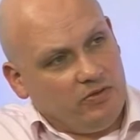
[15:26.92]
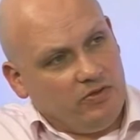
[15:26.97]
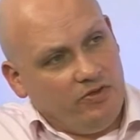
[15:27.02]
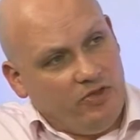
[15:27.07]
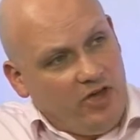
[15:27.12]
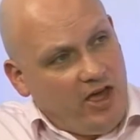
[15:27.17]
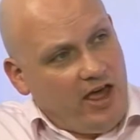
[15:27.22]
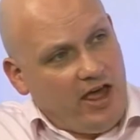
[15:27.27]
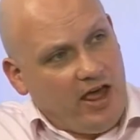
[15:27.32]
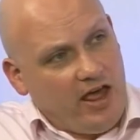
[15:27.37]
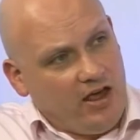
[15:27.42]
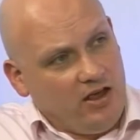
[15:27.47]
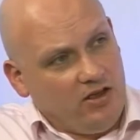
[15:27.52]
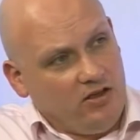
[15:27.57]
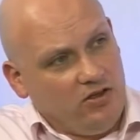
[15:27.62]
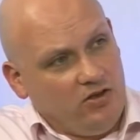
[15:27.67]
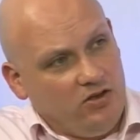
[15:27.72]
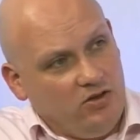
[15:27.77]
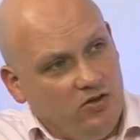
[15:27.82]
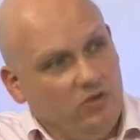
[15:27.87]
there,
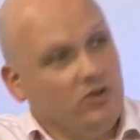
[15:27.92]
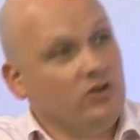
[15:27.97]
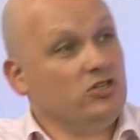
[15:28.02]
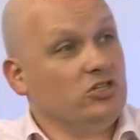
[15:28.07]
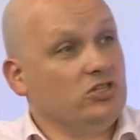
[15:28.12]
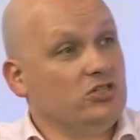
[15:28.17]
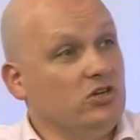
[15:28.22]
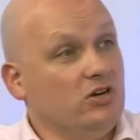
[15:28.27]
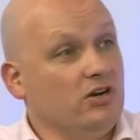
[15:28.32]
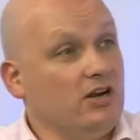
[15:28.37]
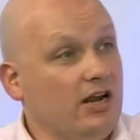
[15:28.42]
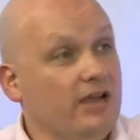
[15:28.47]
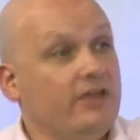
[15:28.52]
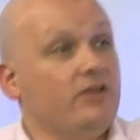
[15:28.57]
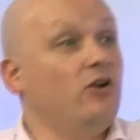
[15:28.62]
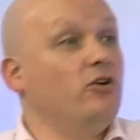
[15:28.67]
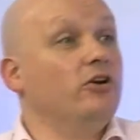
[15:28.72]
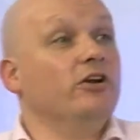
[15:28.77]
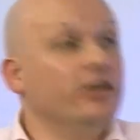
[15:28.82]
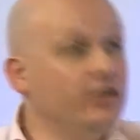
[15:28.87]
you can just sort of click
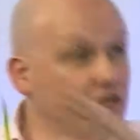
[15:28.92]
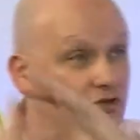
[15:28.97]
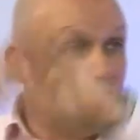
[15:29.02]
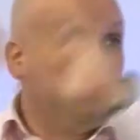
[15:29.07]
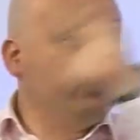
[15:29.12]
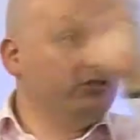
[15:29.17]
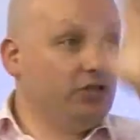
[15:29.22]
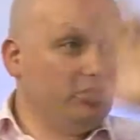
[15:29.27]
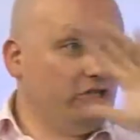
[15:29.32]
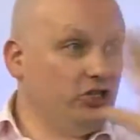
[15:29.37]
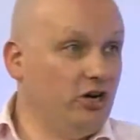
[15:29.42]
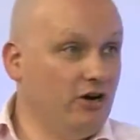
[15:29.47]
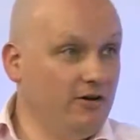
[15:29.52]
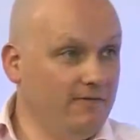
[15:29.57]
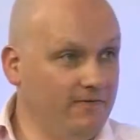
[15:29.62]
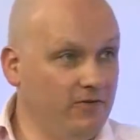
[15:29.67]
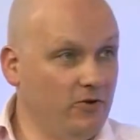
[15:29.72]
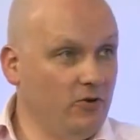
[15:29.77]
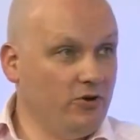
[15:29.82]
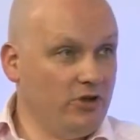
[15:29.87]
on and it draws the chart
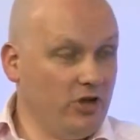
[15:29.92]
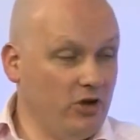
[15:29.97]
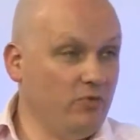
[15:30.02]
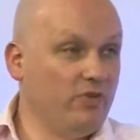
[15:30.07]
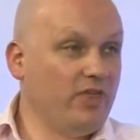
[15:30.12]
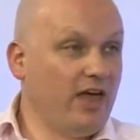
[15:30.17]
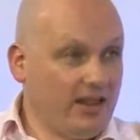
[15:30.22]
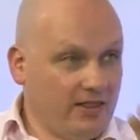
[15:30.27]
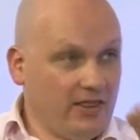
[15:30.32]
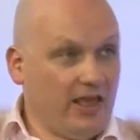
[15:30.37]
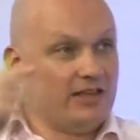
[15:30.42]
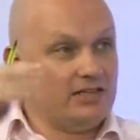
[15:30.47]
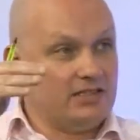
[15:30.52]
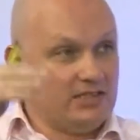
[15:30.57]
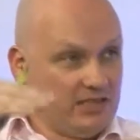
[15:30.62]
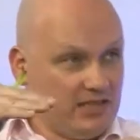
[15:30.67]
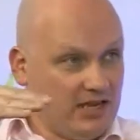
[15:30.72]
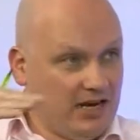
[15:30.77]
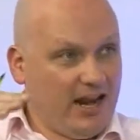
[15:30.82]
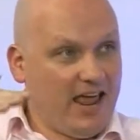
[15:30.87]
for you. That's
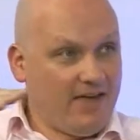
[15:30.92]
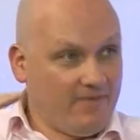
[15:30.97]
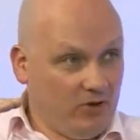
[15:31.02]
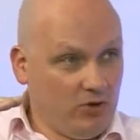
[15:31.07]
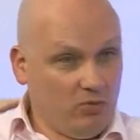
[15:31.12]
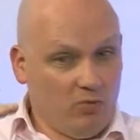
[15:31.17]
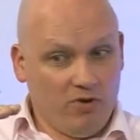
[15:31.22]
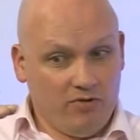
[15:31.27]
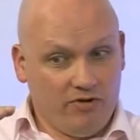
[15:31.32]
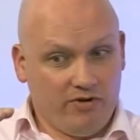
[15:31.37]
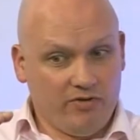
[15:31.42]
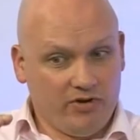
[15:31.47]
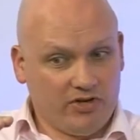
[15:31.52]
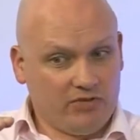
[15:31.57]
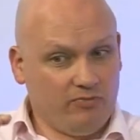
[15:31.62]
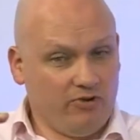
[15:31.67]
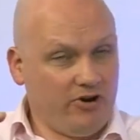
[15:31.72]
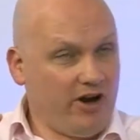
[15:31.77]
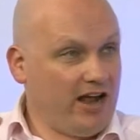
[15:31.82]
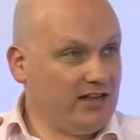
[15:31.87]
the level
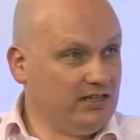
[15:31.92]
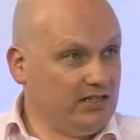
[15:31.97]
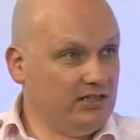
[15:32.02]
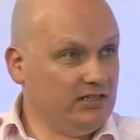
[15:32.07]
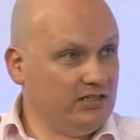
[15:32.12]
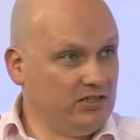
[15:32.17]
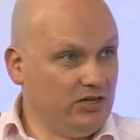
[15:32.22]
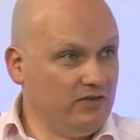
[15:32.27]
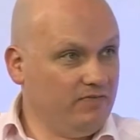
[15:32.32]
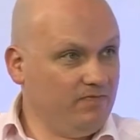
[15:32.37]
we're at sort of.